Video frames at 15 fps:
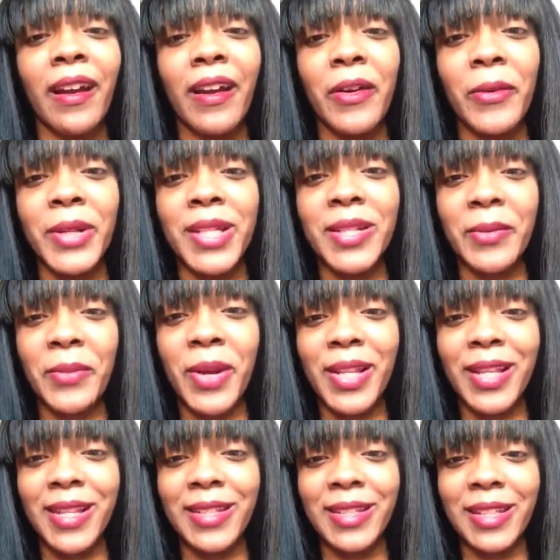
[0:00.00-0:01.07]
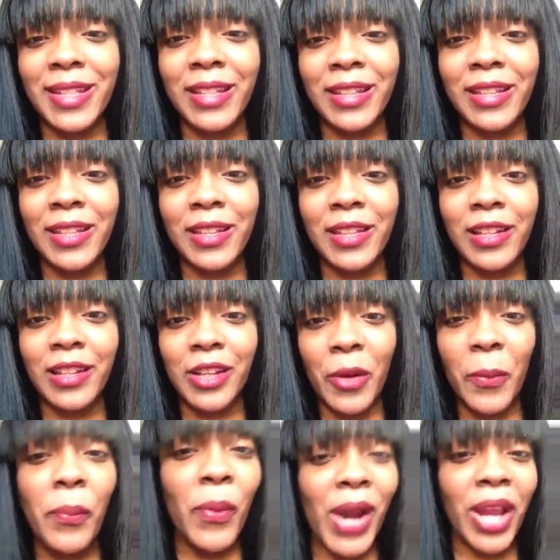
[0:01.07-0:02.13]
When somebody's in your
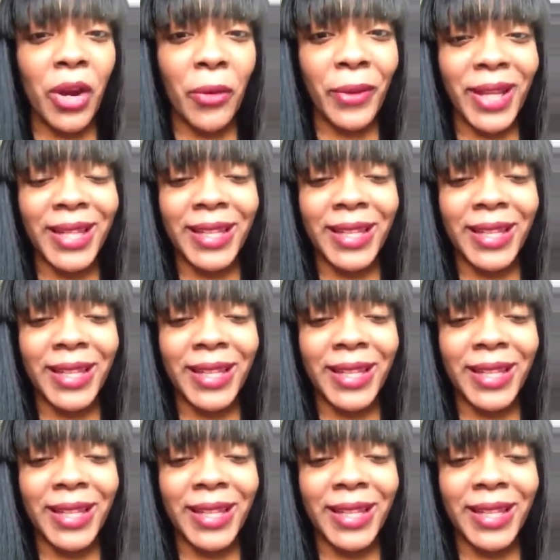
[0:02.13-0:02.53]
priority